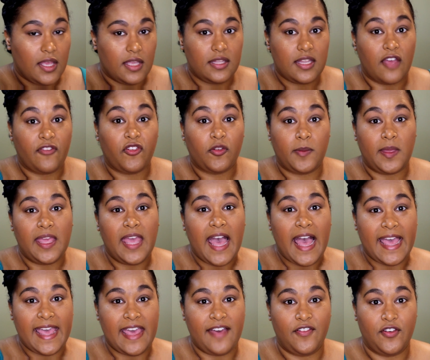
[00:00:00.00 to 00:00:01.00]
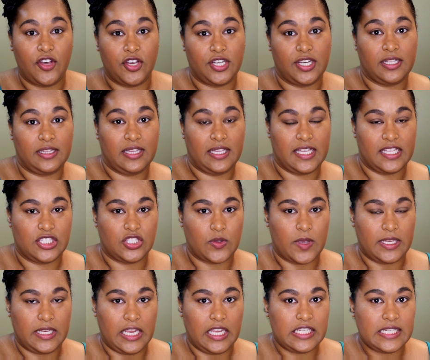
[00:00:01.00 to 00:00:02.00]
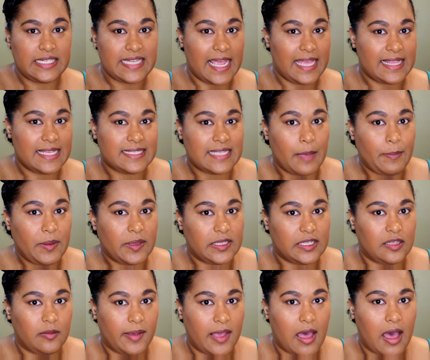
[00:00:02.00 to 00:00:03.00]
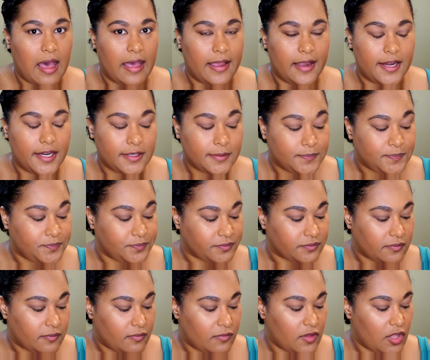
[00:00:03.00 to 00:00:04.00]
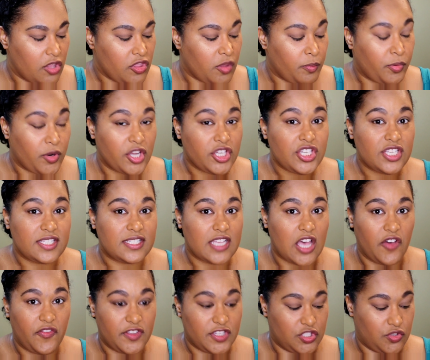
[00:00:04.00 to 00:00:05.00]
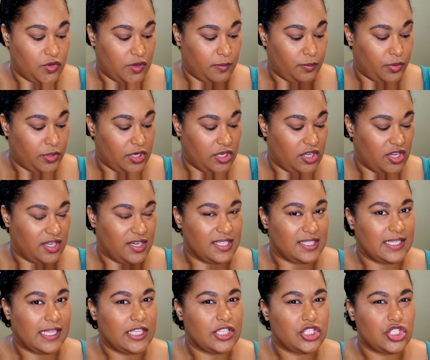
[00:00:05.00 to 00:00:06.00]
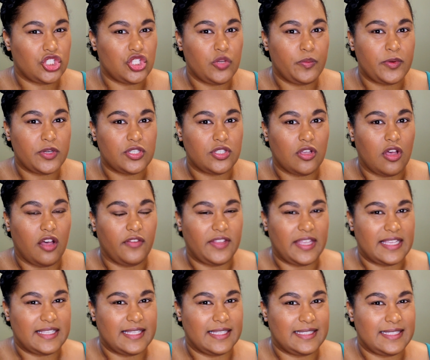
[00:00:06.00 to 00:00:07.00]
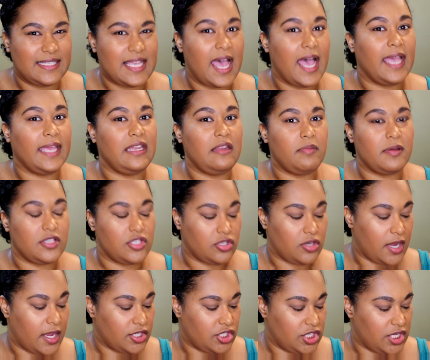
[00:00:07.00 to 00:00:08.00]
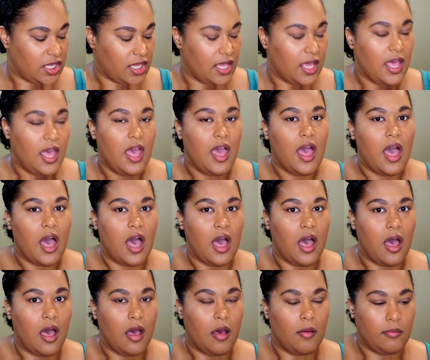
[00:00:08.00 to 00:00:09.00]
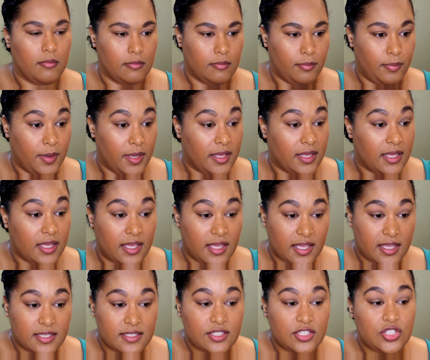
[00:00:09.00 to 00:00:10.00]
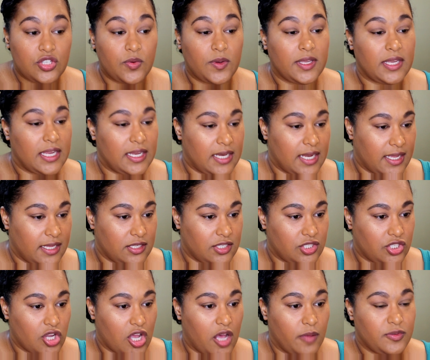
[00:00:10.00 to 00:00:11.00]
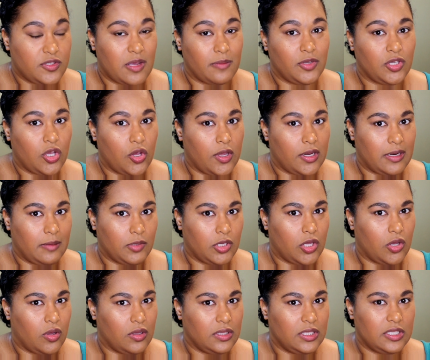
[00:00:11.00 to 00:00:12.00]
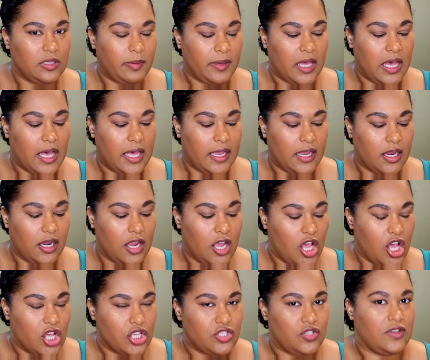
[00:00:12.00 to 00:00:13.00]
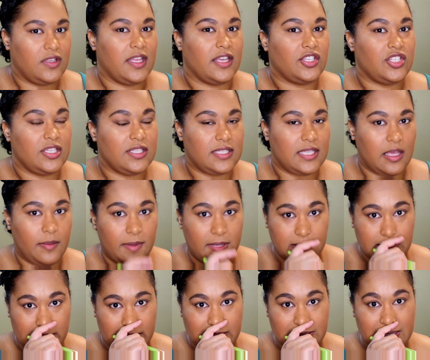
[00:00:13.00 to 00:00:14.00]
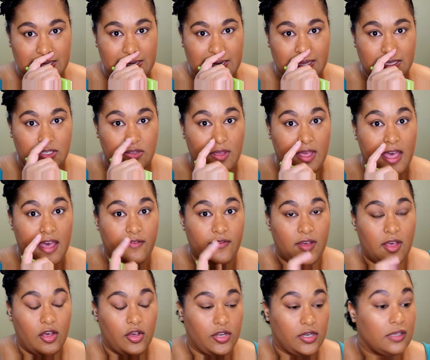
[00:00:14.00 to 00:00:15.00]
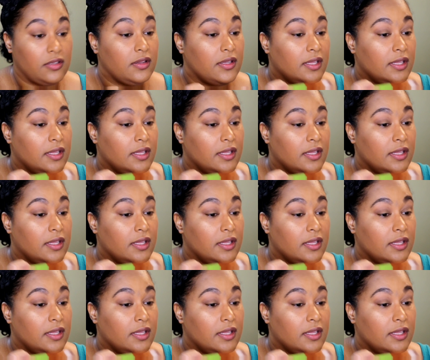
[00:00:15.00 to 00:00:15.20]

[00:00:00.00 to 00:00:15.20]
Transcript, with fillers: Now for me, I have a hooded lid, so I need to take this up a little bit higher. The brush itself is doing pretty good. It's not super soft. It is a tiny bit scratchy, um, but it is doing a nice job. So I'm going to go ahead and I'm going to go a little bit higher so you can actually see it because, like I said, I do have a hooded